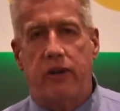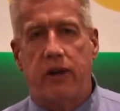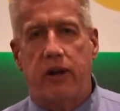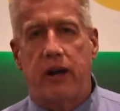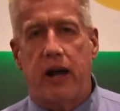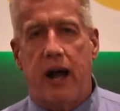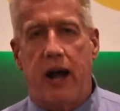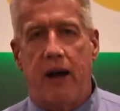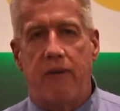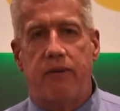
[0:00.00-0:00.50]

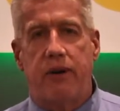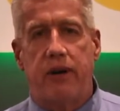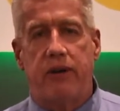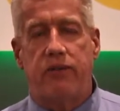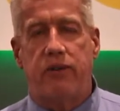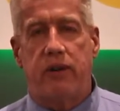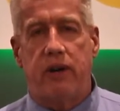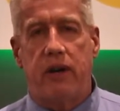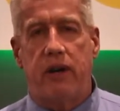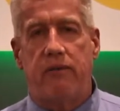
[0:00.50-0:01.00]
the
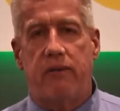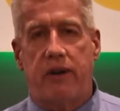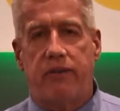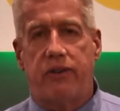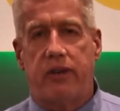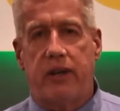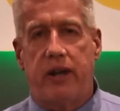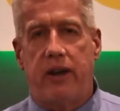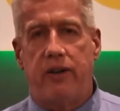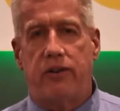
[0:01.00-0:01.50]
confidence in the
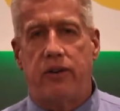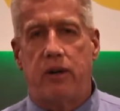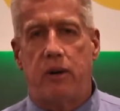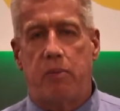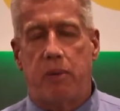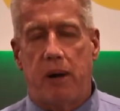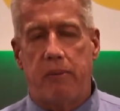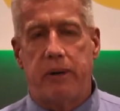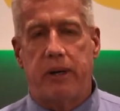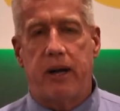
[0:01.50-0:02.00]
investigation,
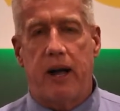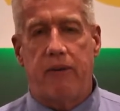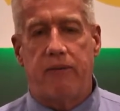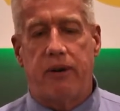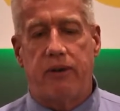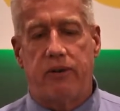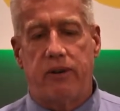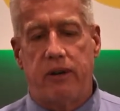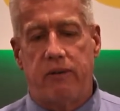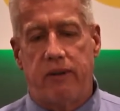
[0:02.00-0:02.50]
the public
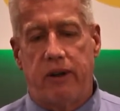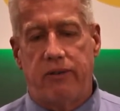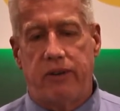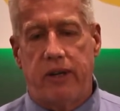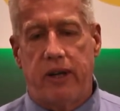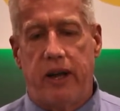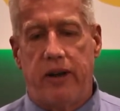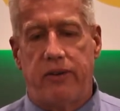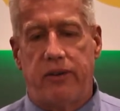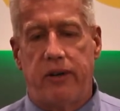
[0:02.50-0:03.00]
confidence in the
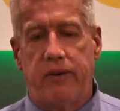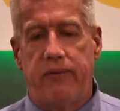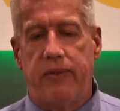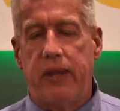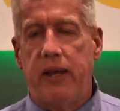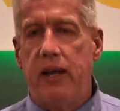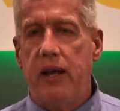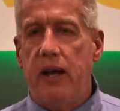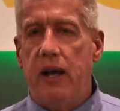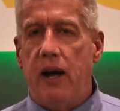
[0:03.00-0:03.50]
investigation.
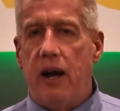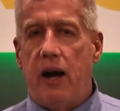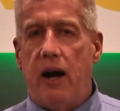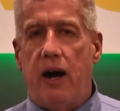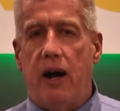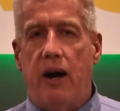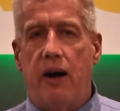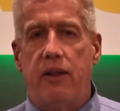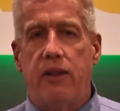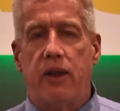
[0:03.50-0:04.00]

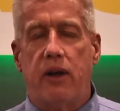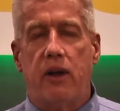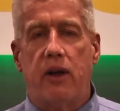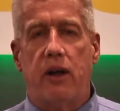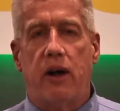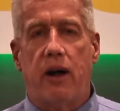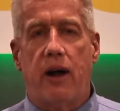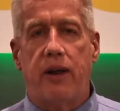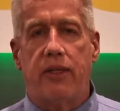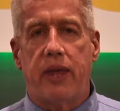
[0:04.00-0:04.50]

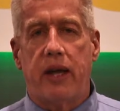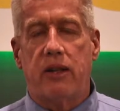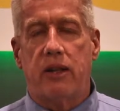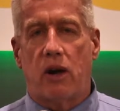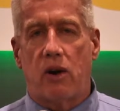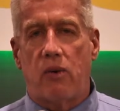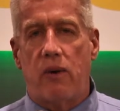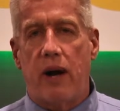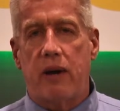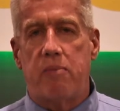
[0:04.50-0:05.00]
I think
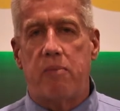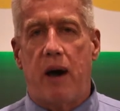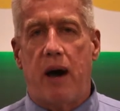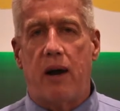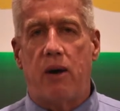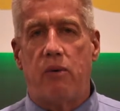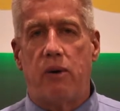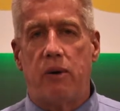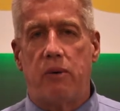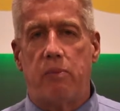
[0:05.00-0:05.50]
the correct
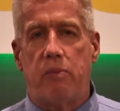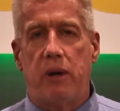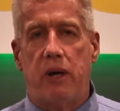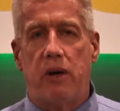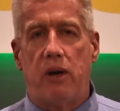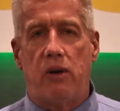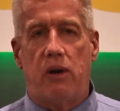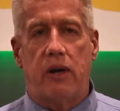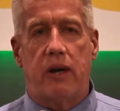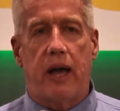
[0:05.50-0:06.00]
model would be
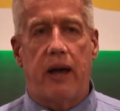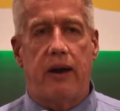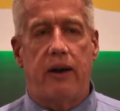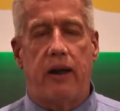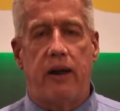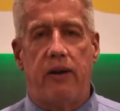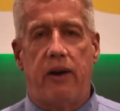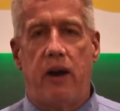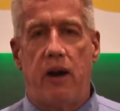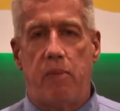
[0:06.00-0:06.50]
to look at
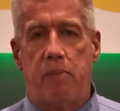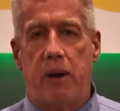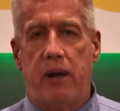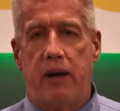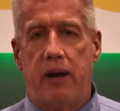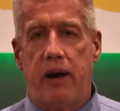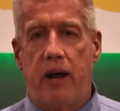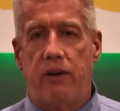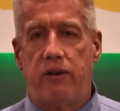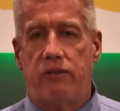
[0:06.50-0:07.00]
an
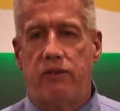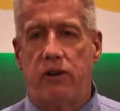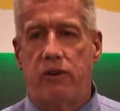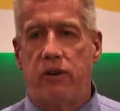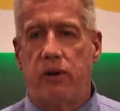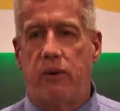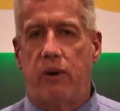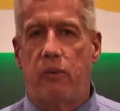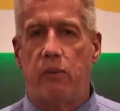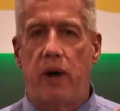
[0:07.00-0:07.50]
independent agency to
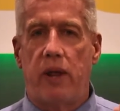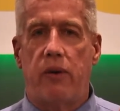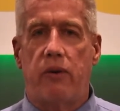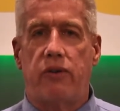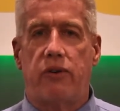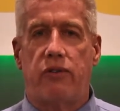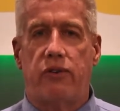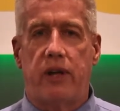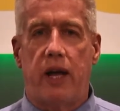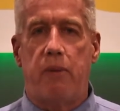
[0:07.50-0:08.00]
do it, whether
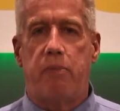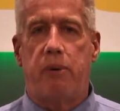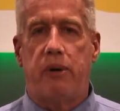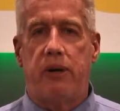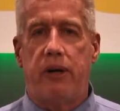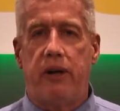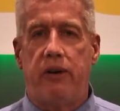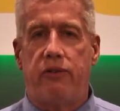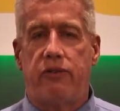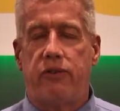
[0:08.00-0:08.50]
it's the state
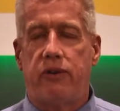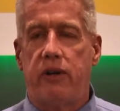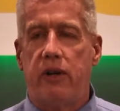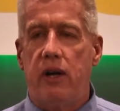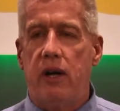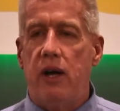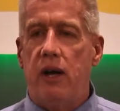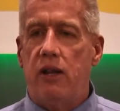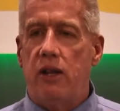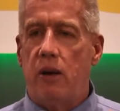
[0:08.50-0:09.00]
police,
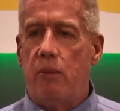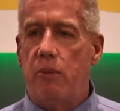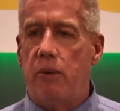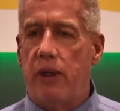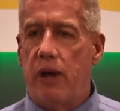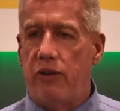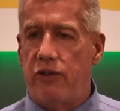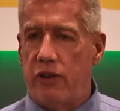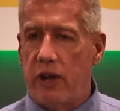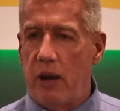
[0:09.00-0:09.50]

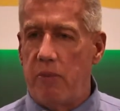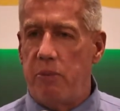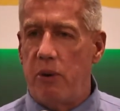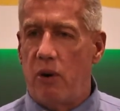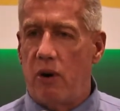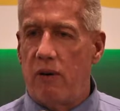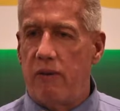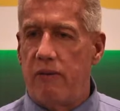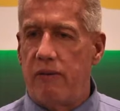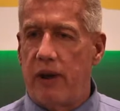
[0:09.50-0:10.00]
the State
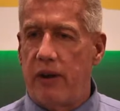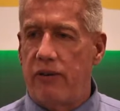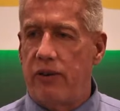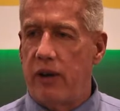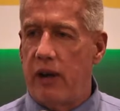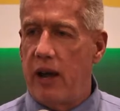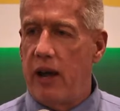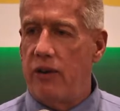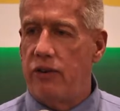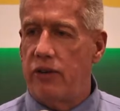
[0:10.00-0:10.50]
Bureau of
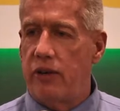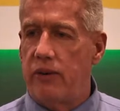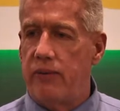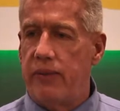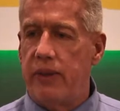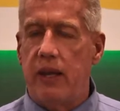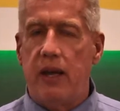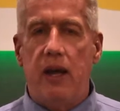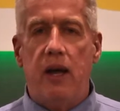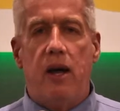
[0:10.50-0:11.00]
Investigation.
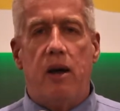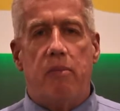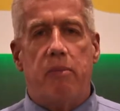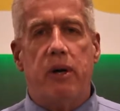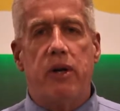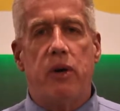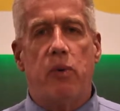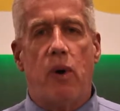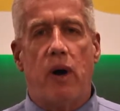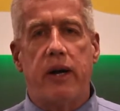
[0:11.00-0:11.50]

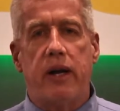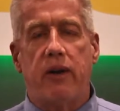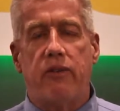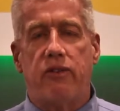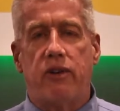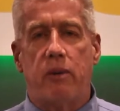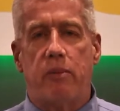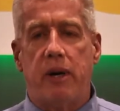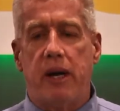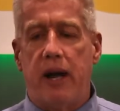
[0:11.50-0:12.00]
But you want to
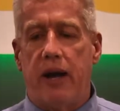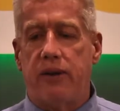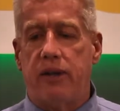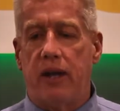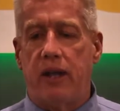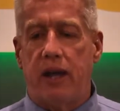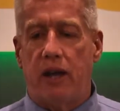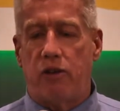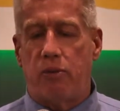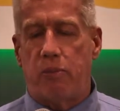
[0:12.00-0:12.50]
get somebody out
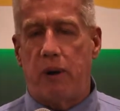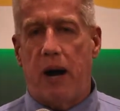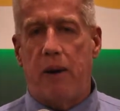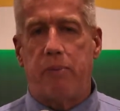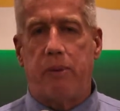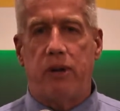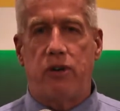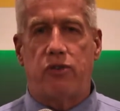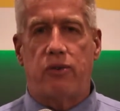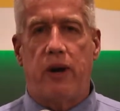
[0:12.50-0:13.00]
there that's
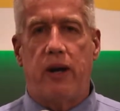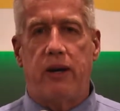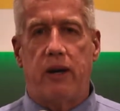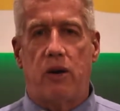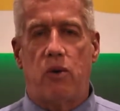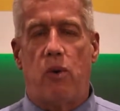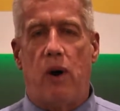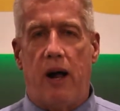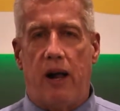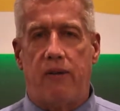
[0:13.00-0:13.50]
properly trained
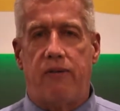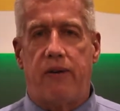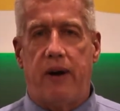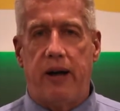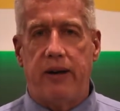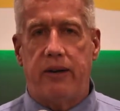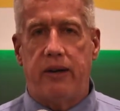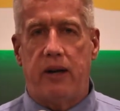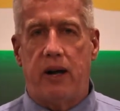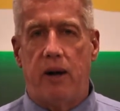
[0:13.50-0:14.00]
and
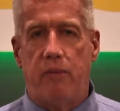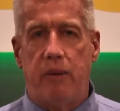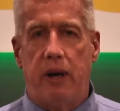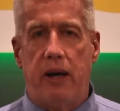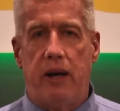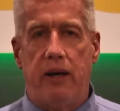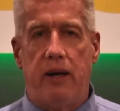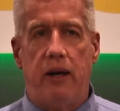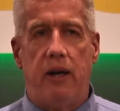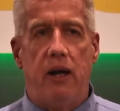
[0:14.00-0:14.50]
qualified to come
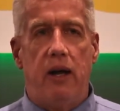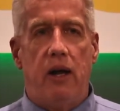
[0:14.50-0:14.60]
in,